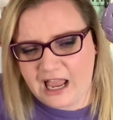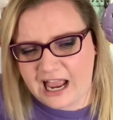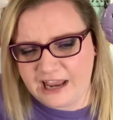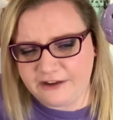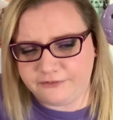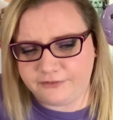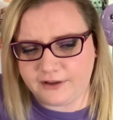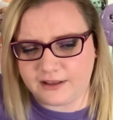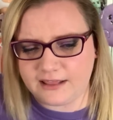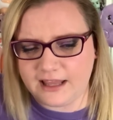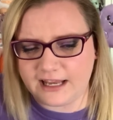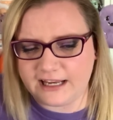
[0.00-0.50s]
I
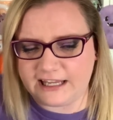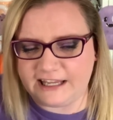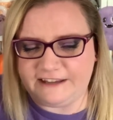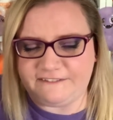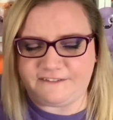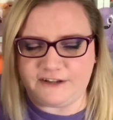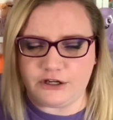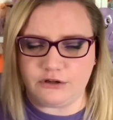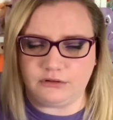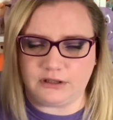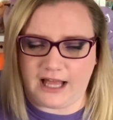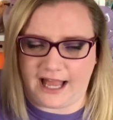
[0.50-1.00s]
feel like if
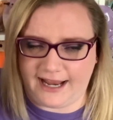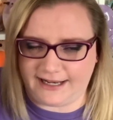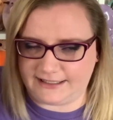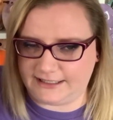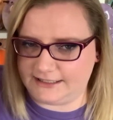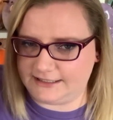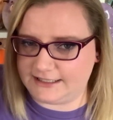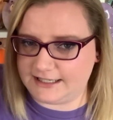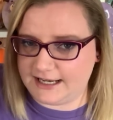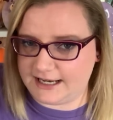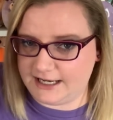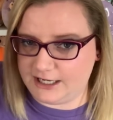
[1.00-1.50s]
you
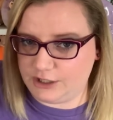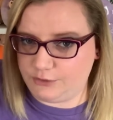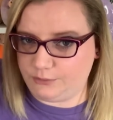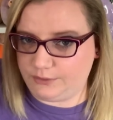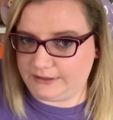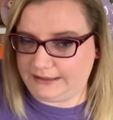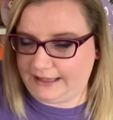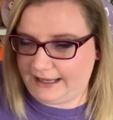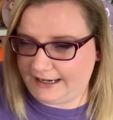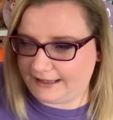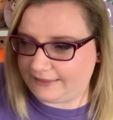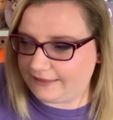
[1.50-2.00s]
liked tea, you
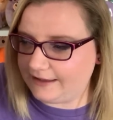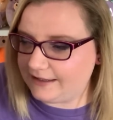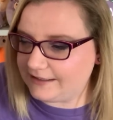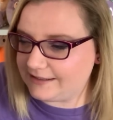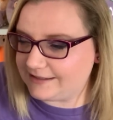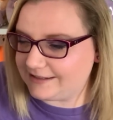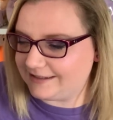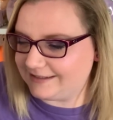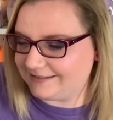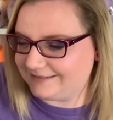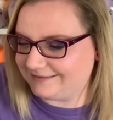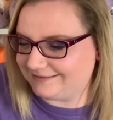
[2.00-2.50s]
would like
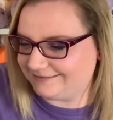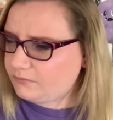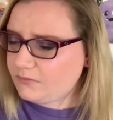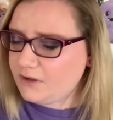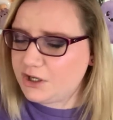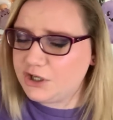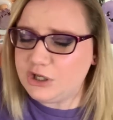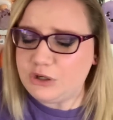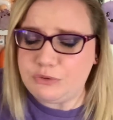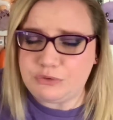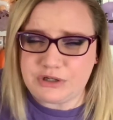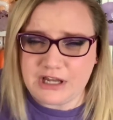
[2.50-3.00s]
this.
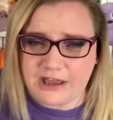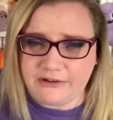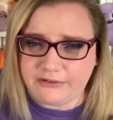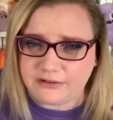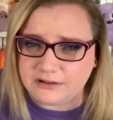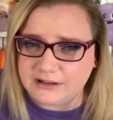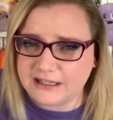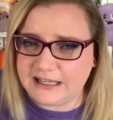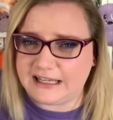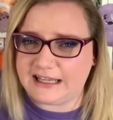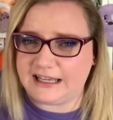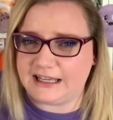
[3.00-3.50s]
You
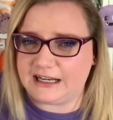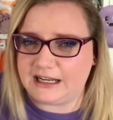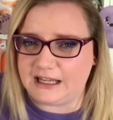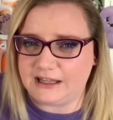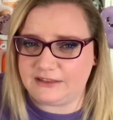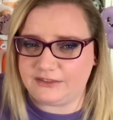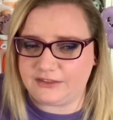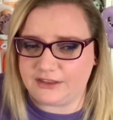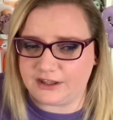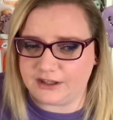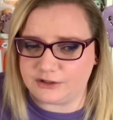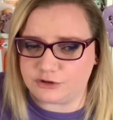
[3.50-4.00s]
definitely
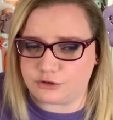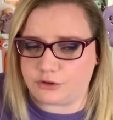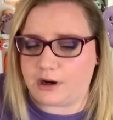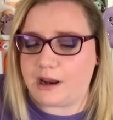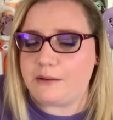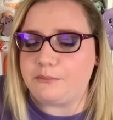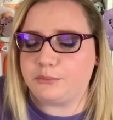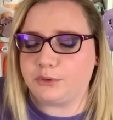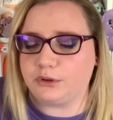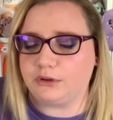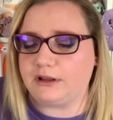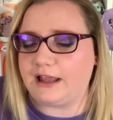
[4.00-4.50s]
get the
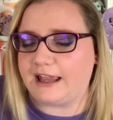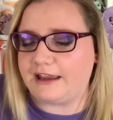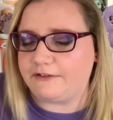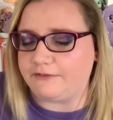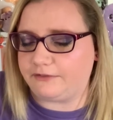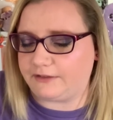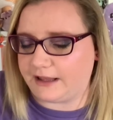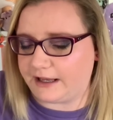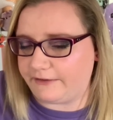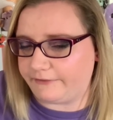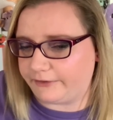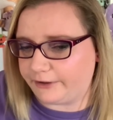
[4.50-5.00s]
creme brulee
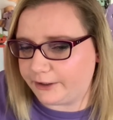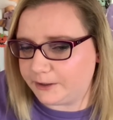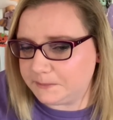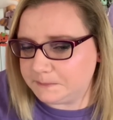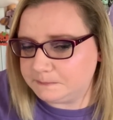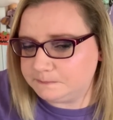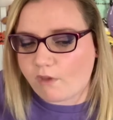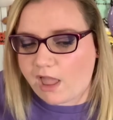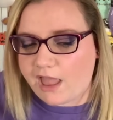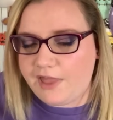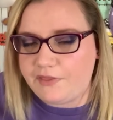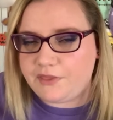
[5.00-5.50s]
flavor
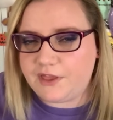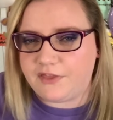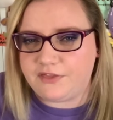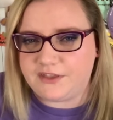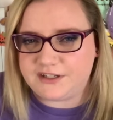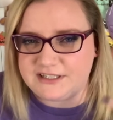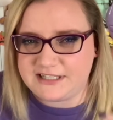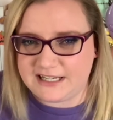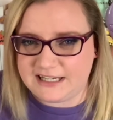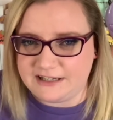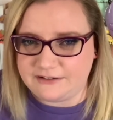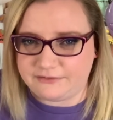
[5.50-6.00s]
and then the
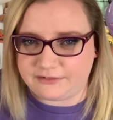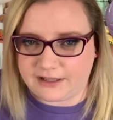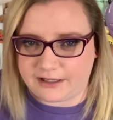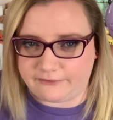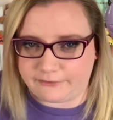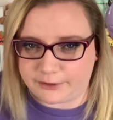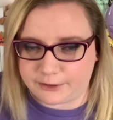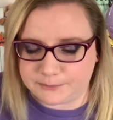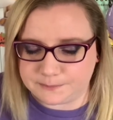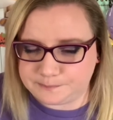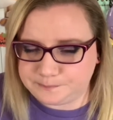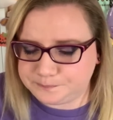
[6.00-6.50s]
tea
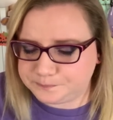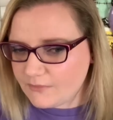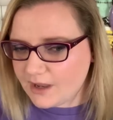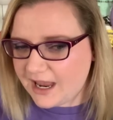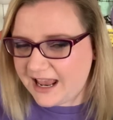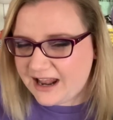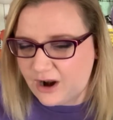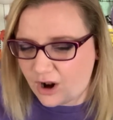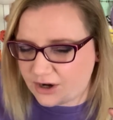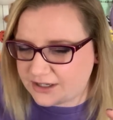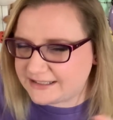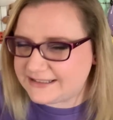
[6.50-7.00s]
flavor.
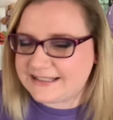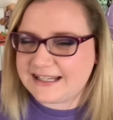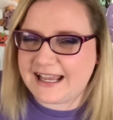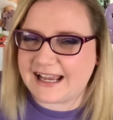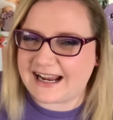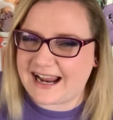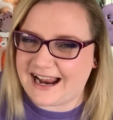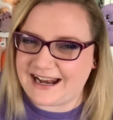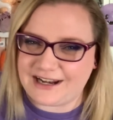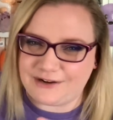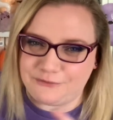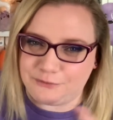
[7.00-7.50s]
And honestly, I
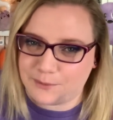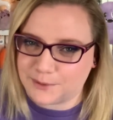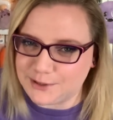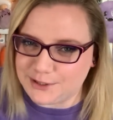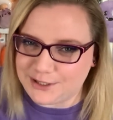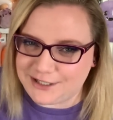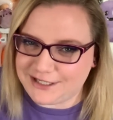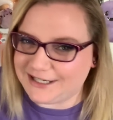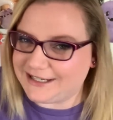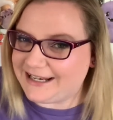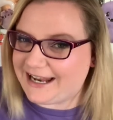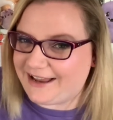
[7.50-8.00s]
kind of wish
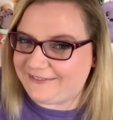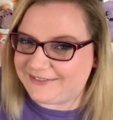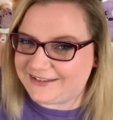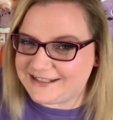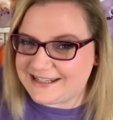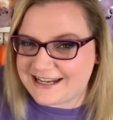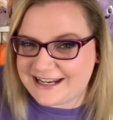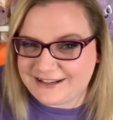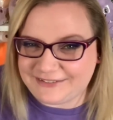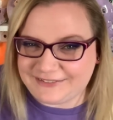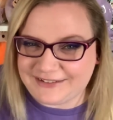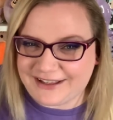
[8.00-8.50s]
it didn't have the
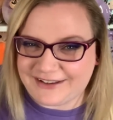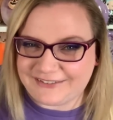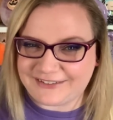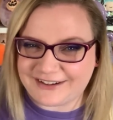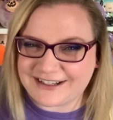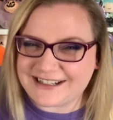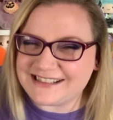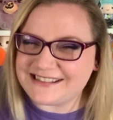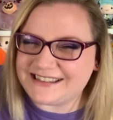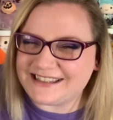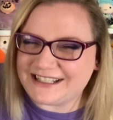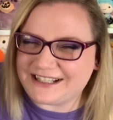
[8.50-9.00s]
tea flavor
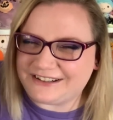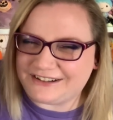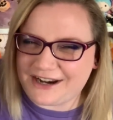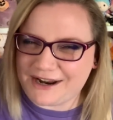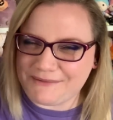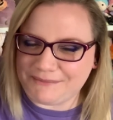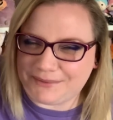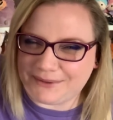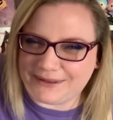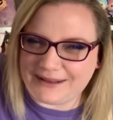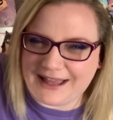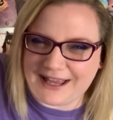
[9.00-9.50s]
because the
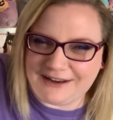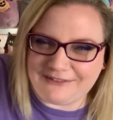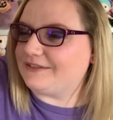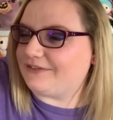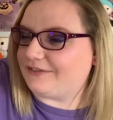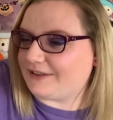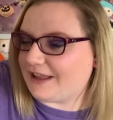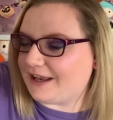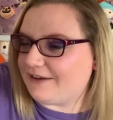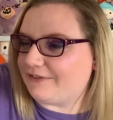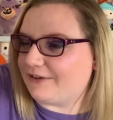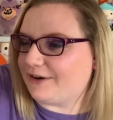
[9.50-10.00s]
creme brulee
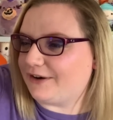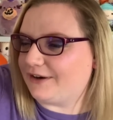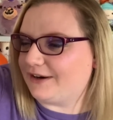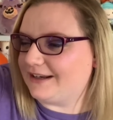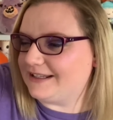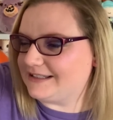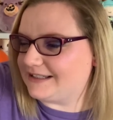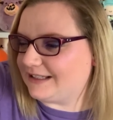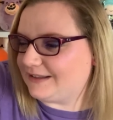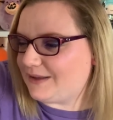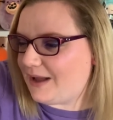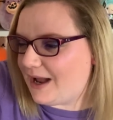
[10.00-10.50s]
flavor
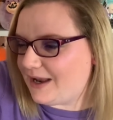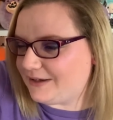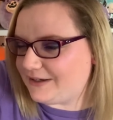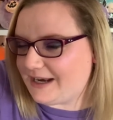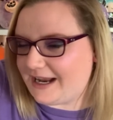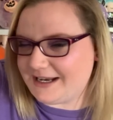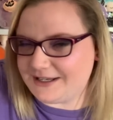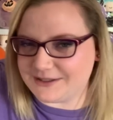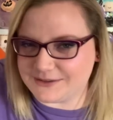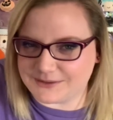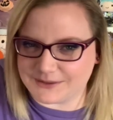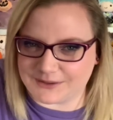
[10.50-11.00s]
is a lot
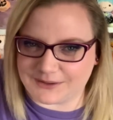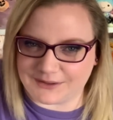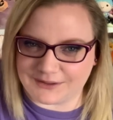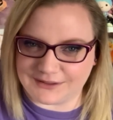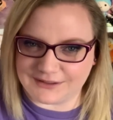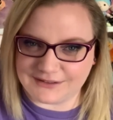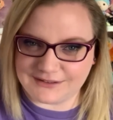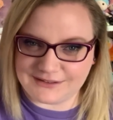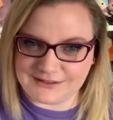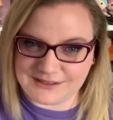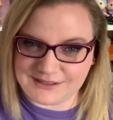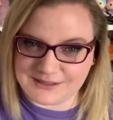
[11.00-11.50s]
nicer
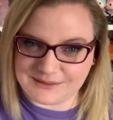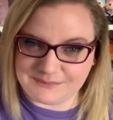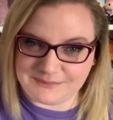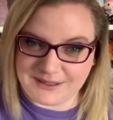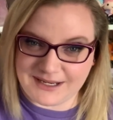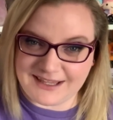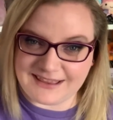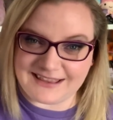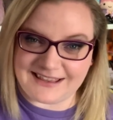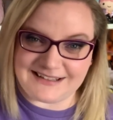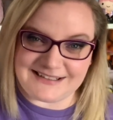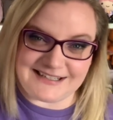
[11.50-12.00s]
to
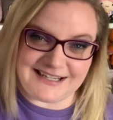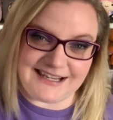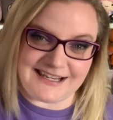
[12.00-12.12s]
me than